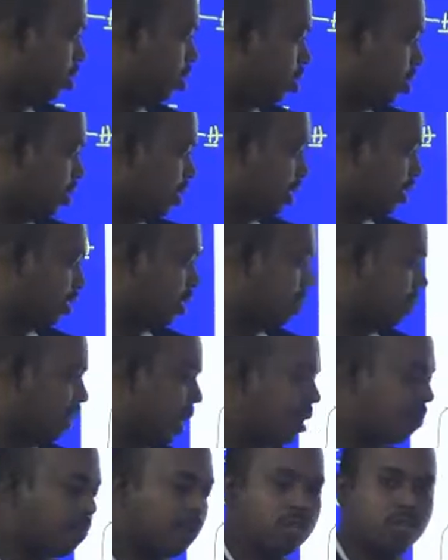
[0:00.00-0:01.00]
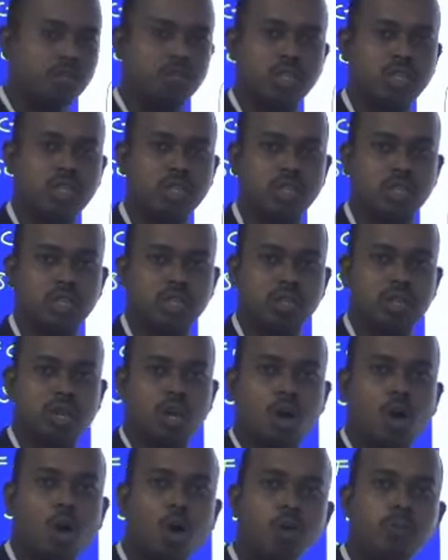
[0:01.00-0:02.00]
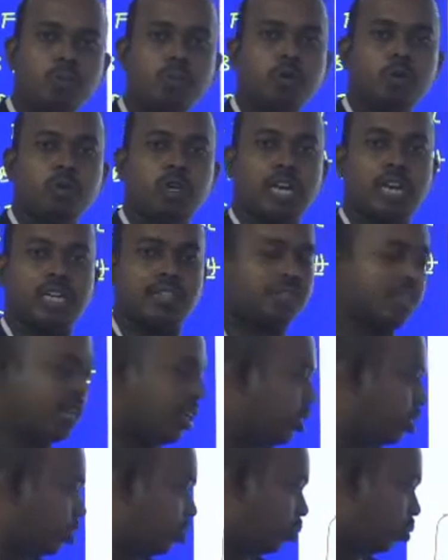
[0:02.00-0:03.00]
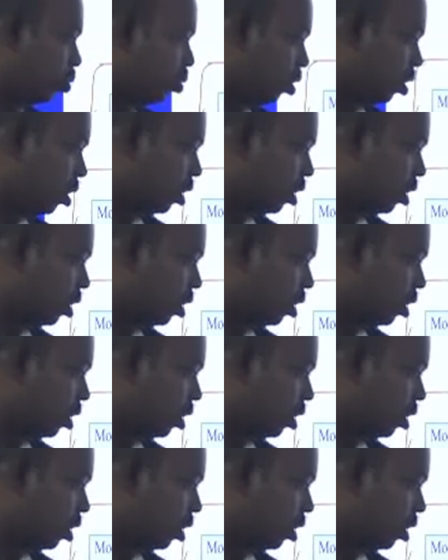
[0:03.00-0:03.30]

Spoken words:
Here the band pass filter output we are assigning to